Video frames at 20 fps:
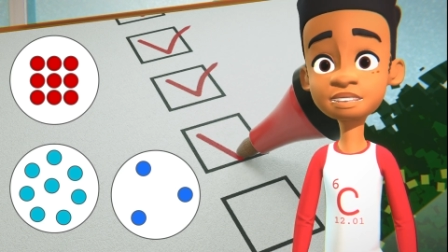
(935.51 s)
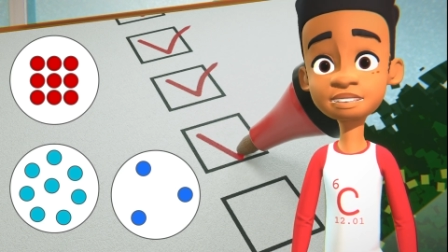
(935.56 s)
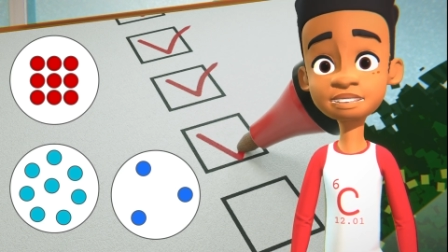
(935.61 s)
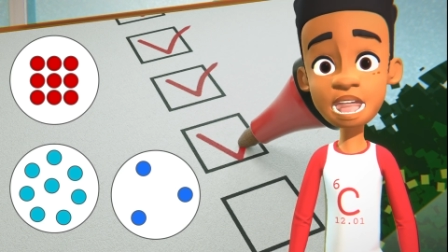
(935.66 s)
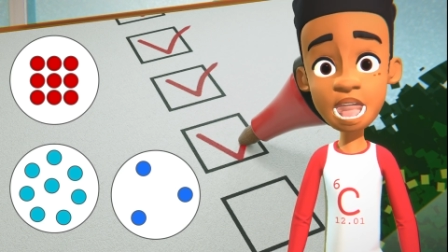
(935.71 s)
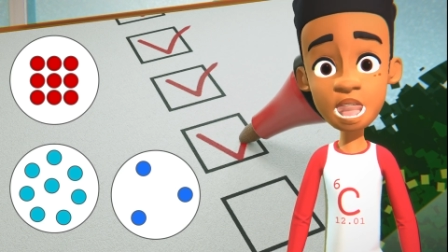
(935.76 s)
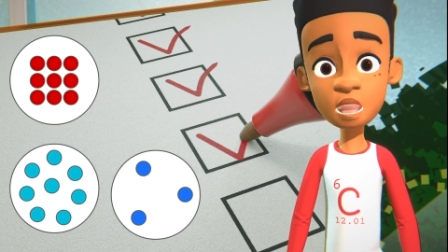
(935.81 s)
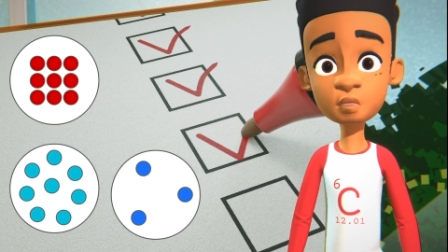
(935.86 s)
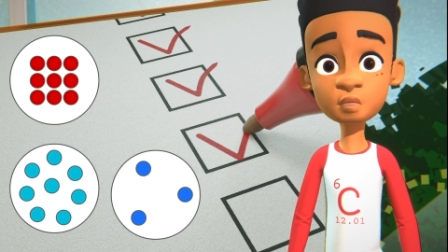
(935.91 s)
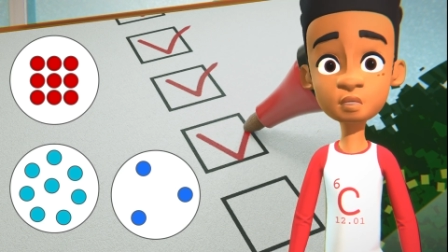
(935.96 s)

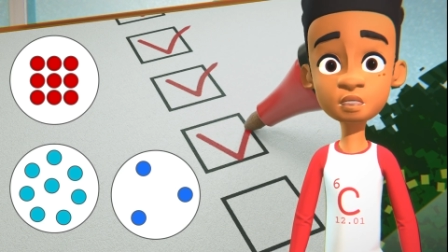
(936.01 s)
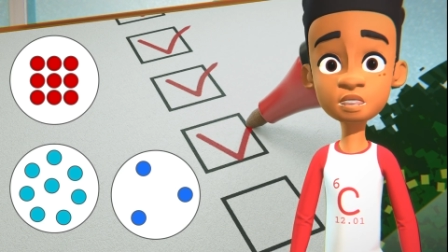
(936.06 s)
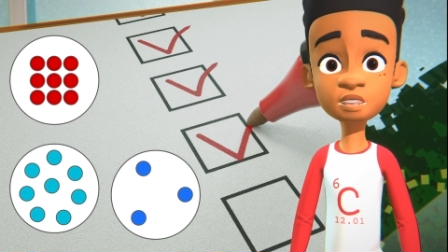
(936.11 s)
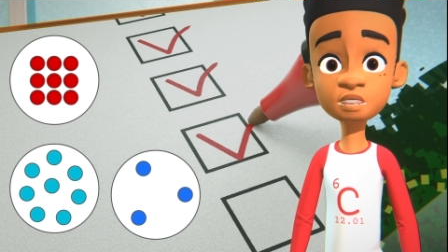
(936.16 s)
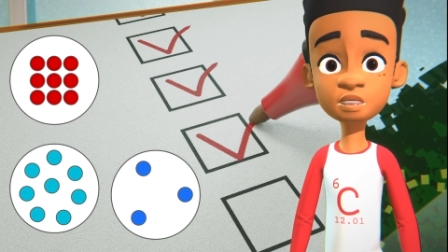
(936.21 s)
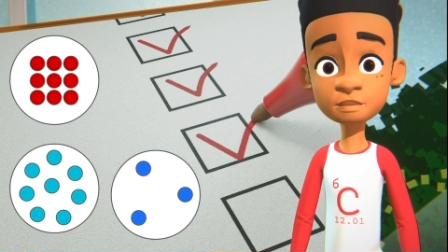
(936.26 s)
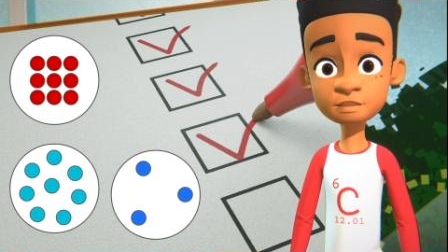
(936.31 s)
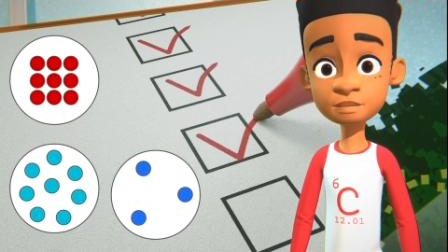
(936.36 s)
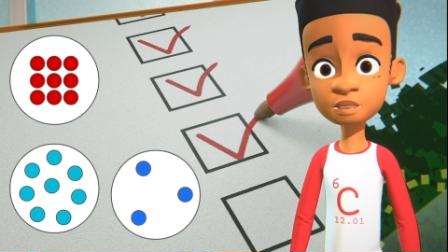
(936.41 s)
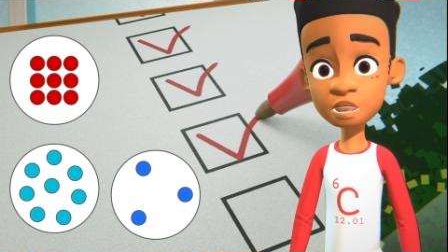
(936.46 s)
Now,
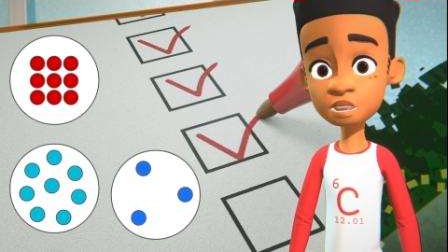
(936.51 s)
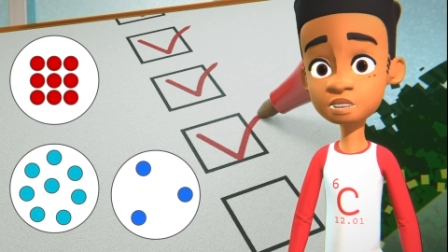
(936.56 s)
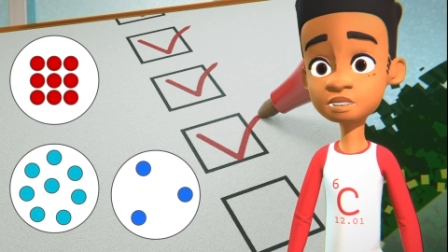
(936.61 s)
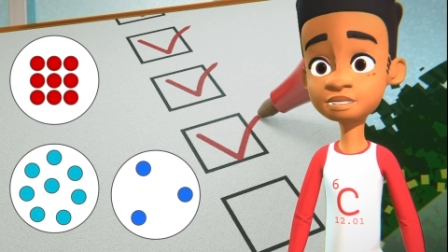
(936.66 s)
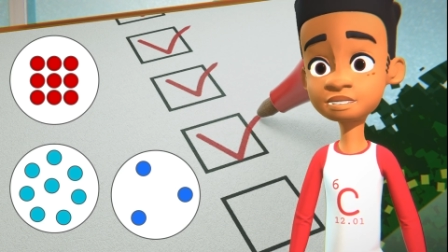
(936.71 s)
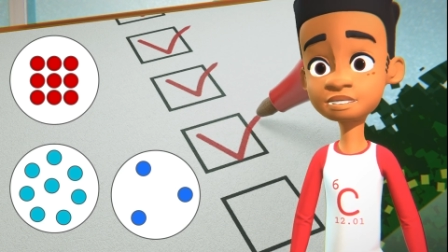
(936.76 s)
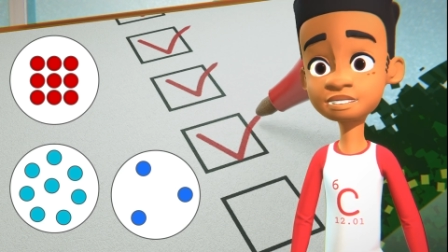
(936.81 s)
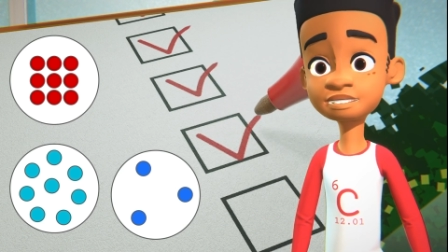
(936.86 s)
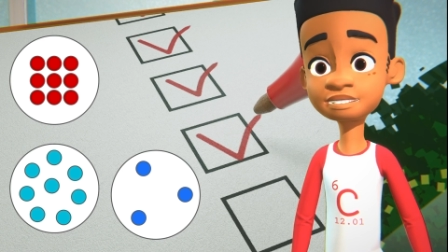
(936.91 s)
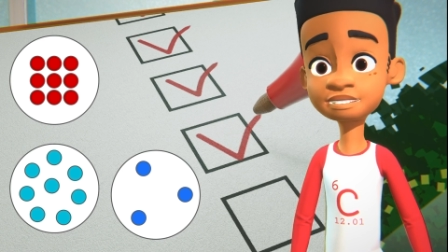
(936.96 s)

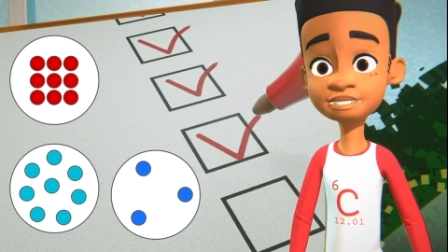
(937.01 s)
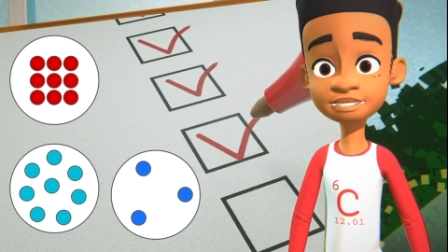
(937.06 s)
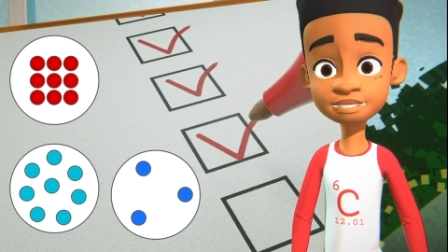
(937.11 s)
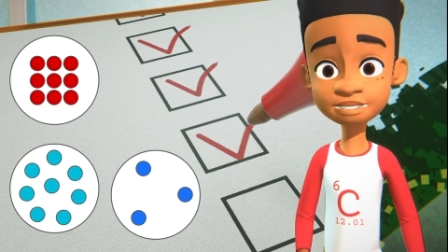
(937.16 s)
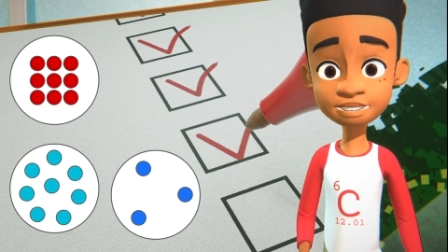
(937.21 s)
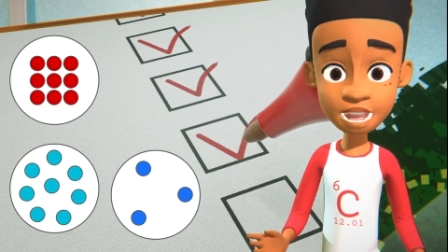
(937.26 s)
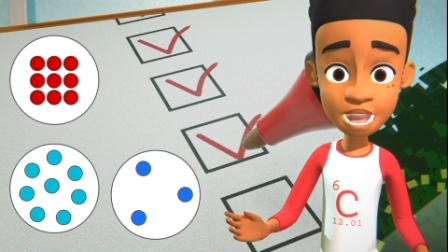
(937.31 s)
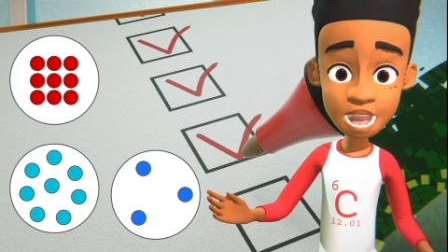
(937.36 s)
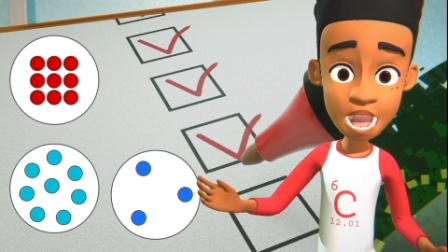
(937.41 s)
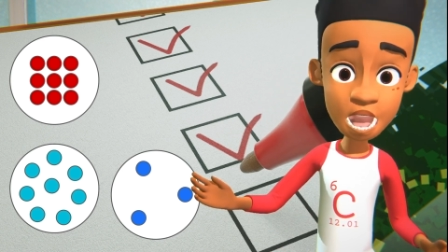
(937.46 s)
compare
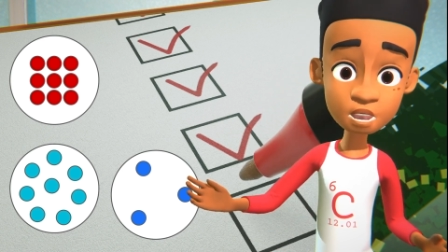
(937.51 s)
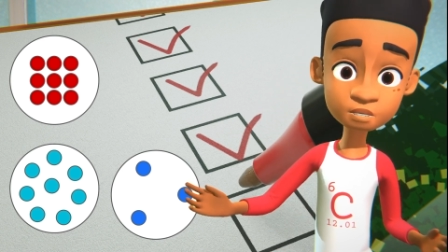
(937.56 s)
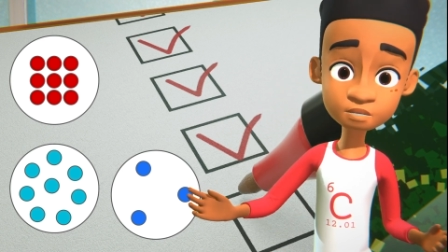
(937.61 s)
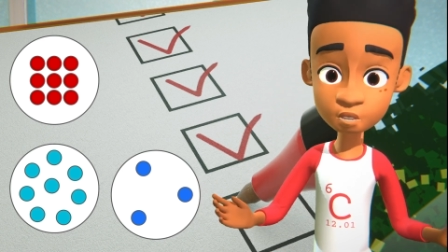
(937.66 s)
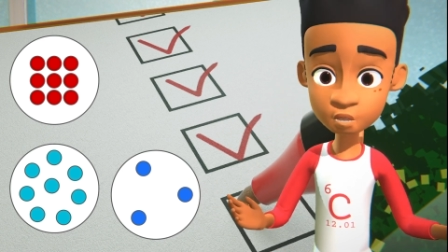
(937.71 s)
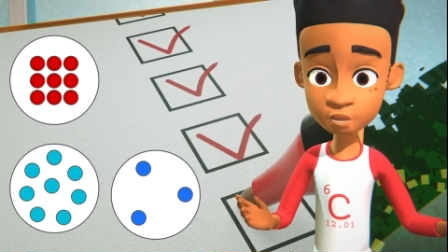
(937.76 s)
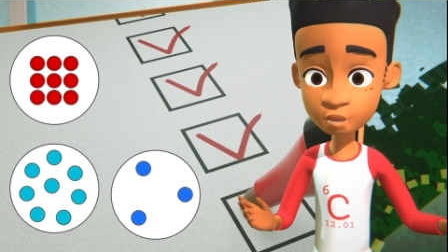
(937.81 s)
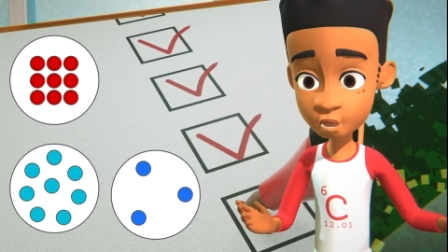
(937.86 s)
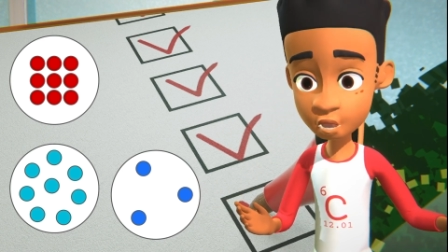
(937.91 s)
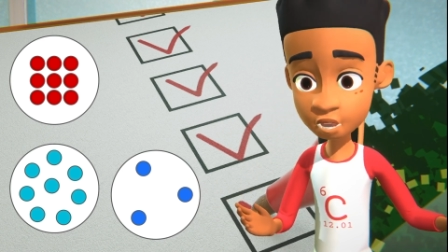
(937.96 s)
lists
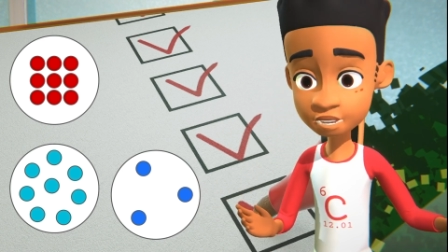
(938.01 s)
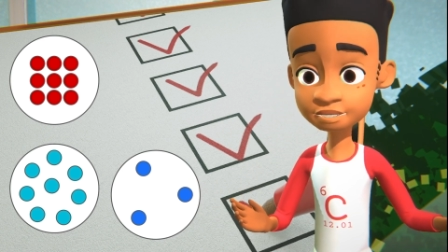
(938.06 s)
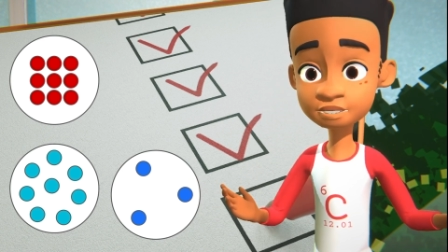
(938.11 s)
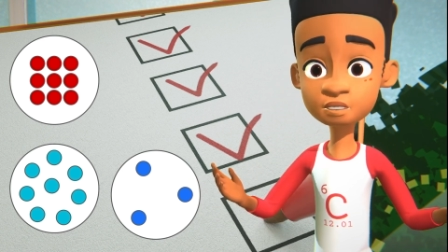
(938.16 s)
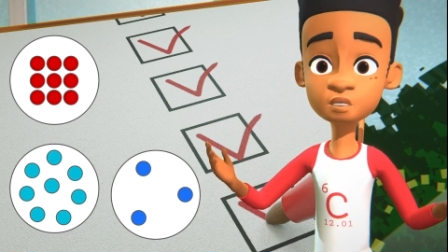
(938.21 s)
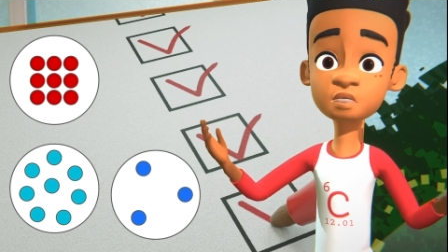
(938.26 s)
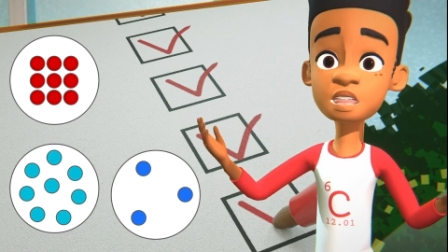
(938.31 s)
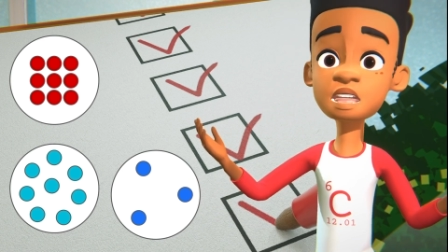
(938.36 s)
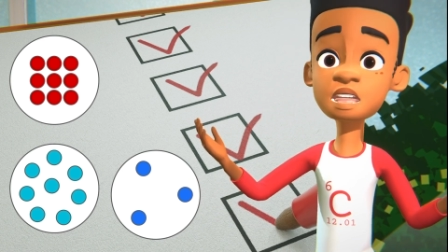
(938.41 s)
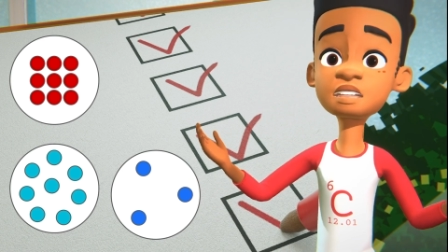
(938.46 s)
and
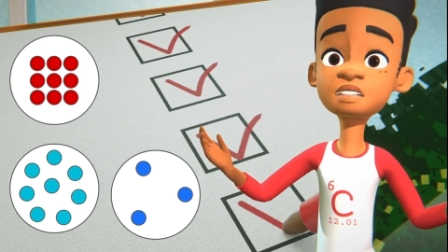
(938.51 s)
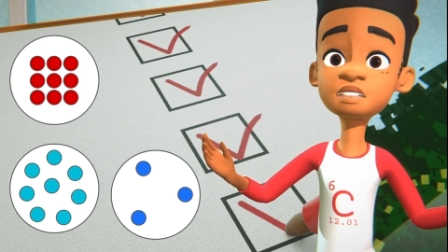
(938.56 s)
reward the